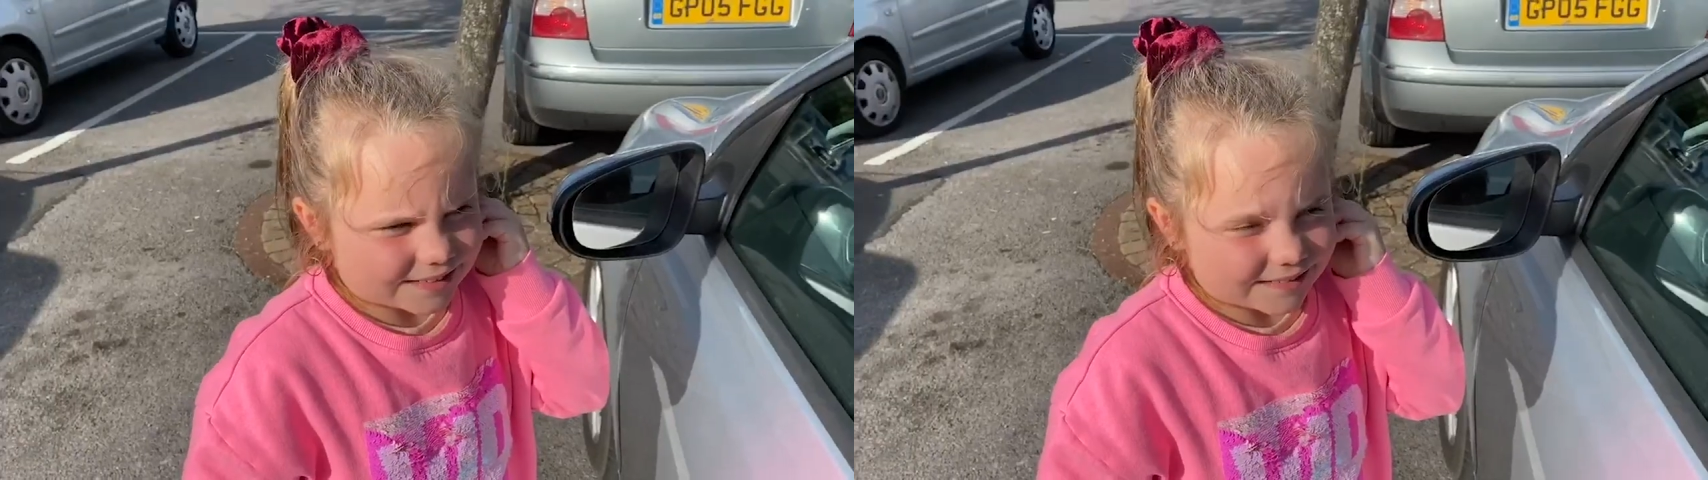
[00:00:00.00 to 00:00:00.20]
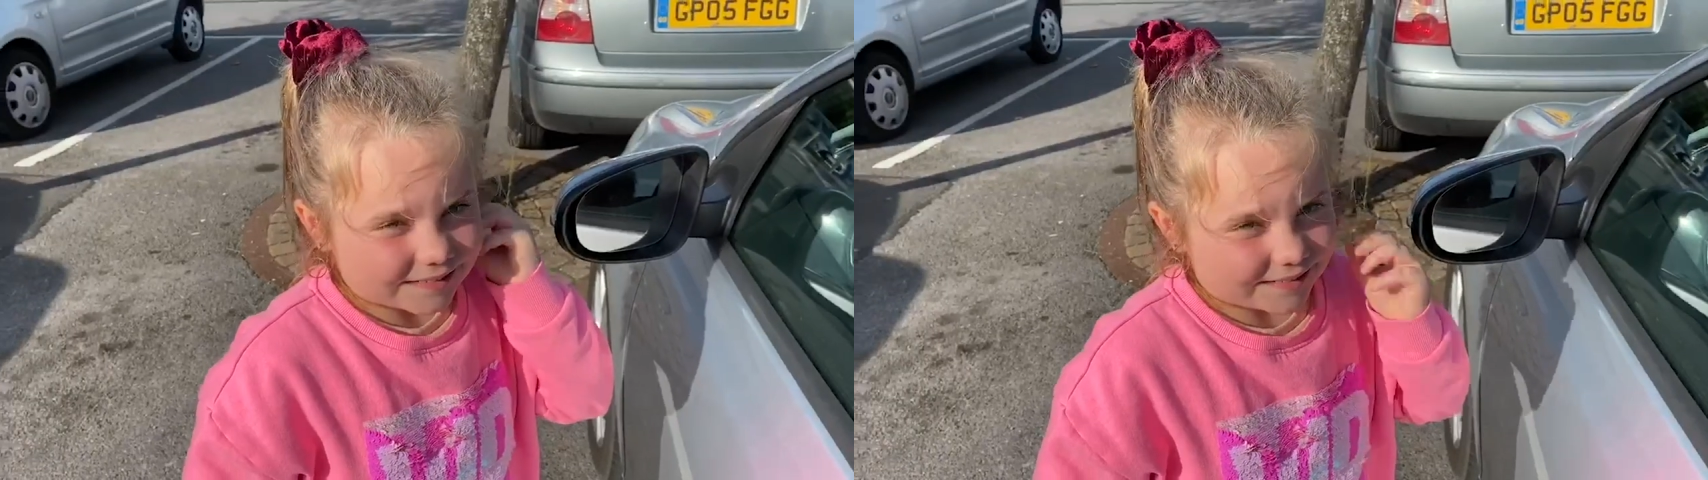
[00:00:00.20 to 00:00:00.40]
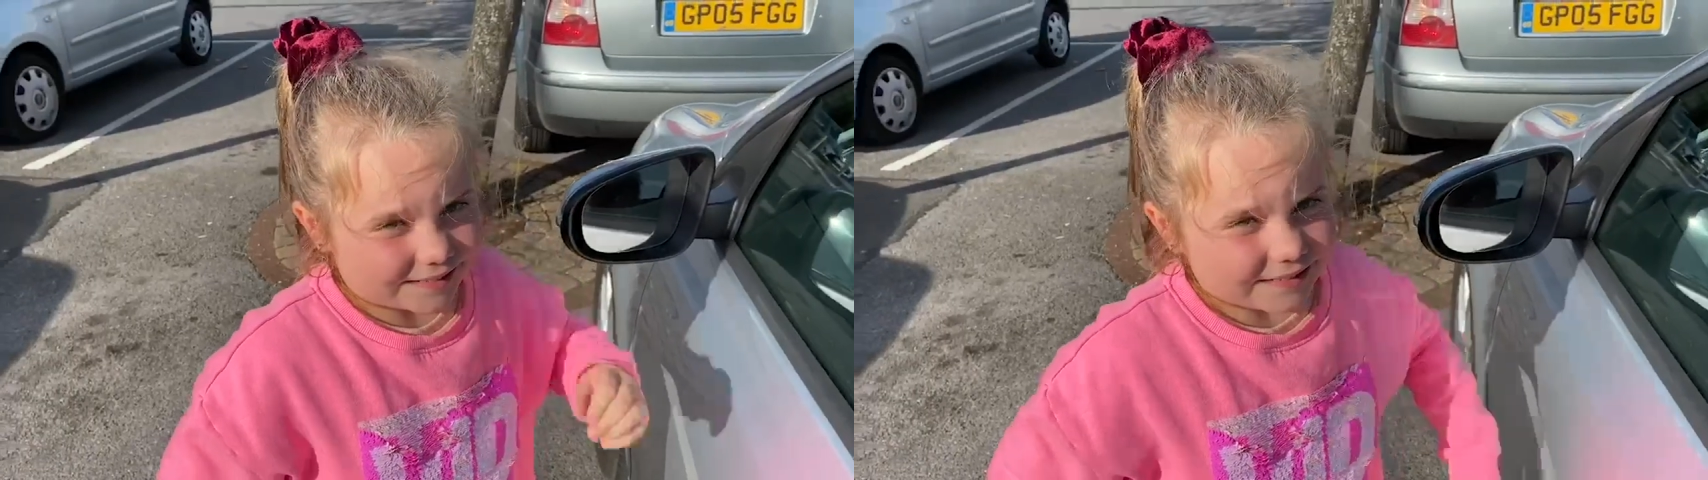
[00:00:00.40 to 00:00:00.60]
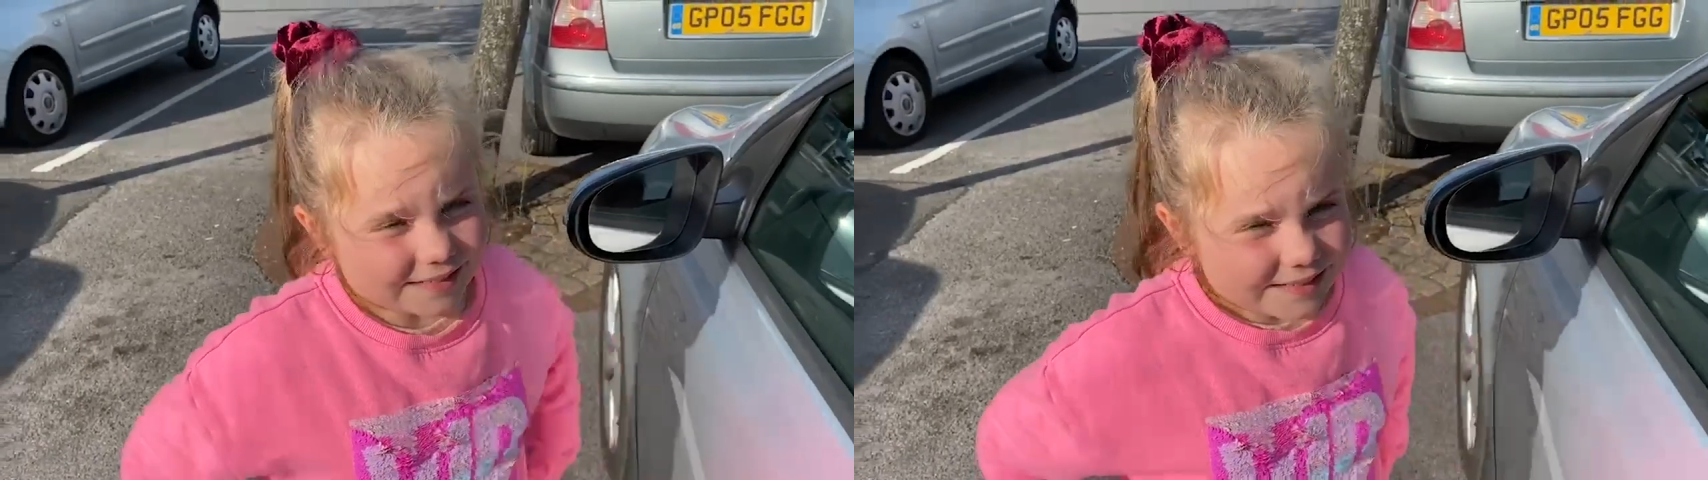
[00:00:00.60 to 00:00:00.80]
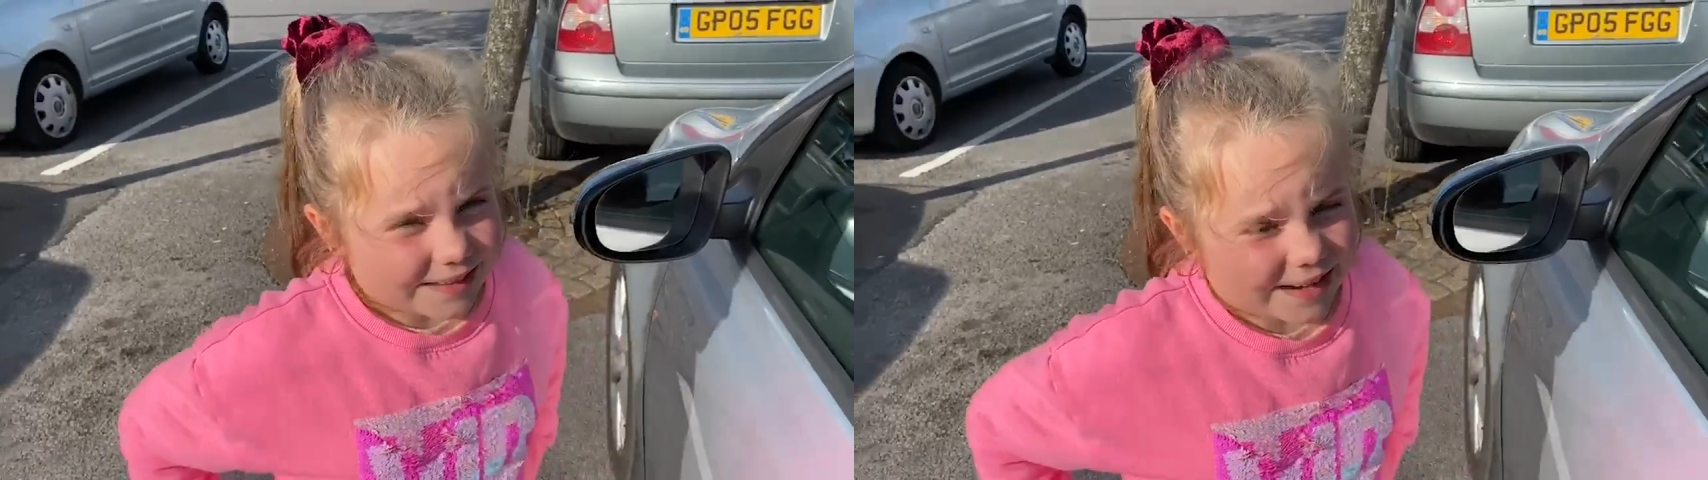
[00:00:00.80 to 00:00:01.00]
in, isn't it?
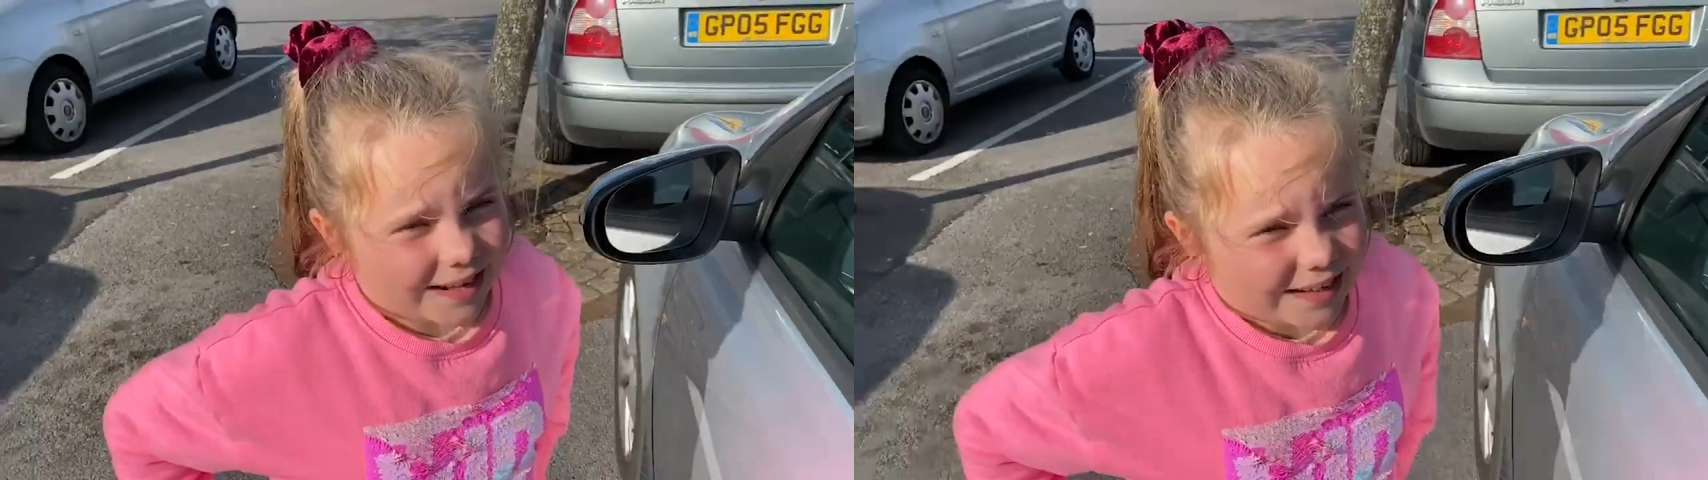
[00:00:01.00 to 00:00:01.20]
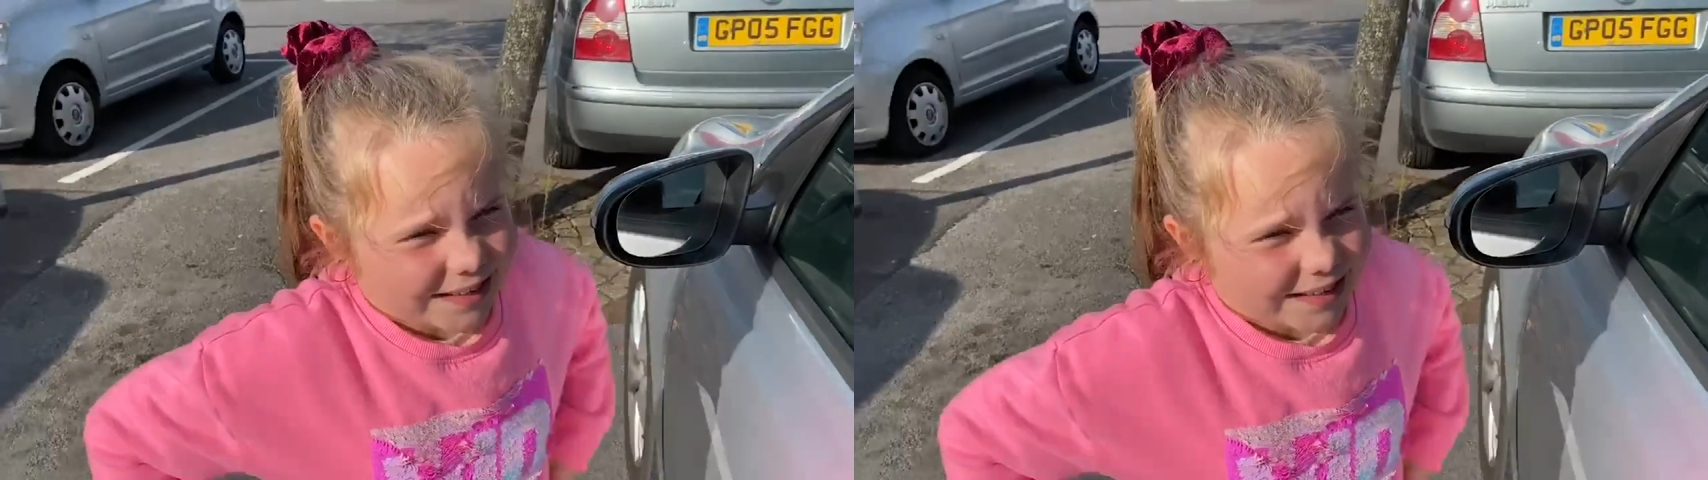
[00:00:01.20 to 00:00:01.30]
Yeah.